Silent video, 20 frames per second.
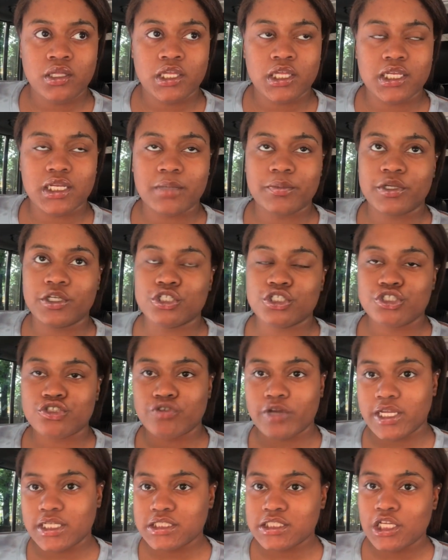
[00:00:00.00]
And I'm gonna
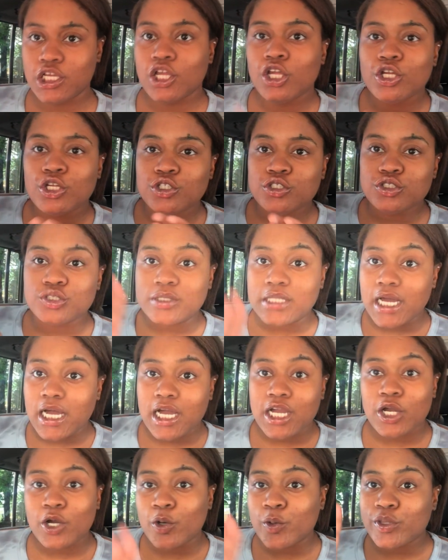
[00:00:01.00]
stress, do
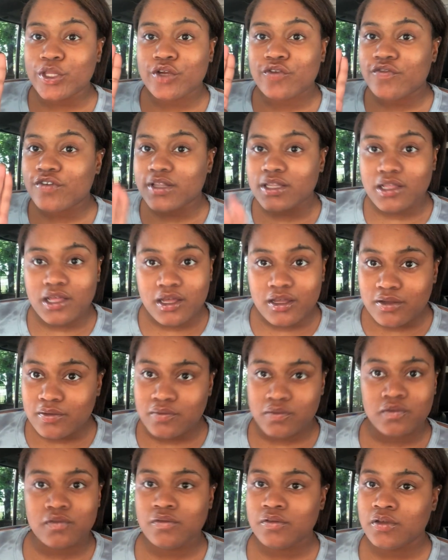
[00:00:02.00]
not go in there for
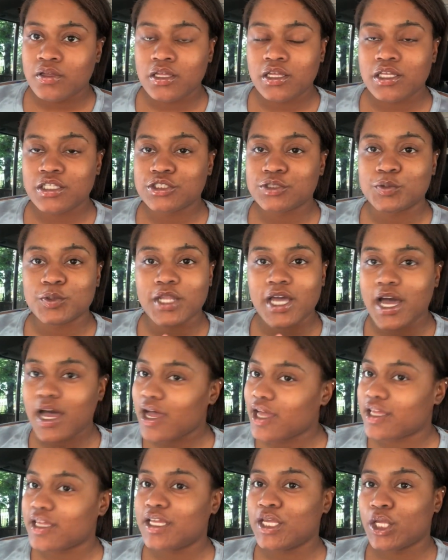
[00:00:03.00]
love. Do
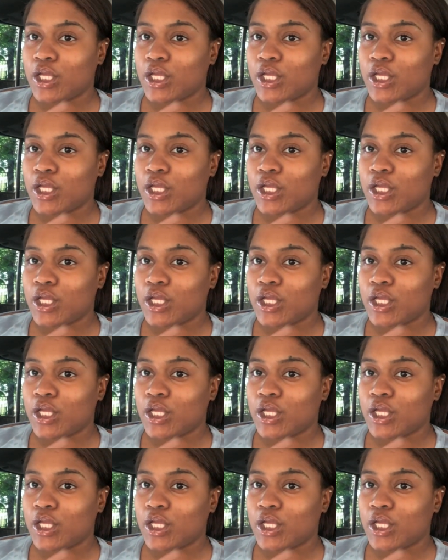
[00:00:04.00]
not.